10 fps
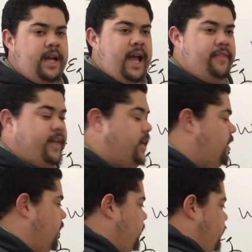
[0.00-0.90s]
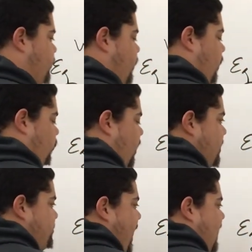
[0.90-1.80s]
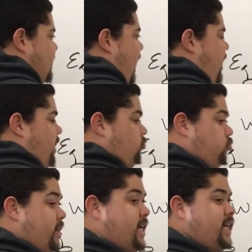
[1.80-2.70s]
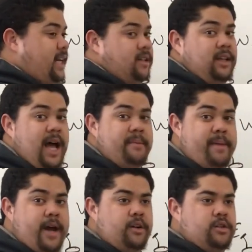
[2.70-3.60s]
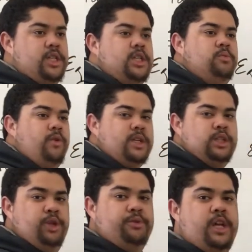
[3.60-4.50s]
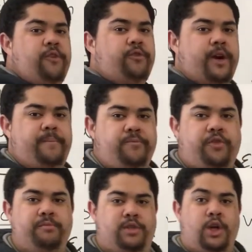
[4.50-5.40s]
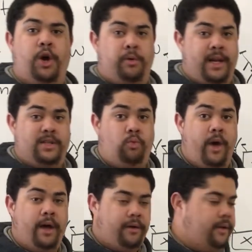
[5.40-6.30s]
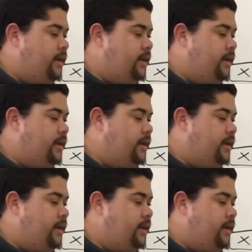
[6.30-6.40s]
and then the running backs reading the linebackers. This is where it's a little different from zone as well.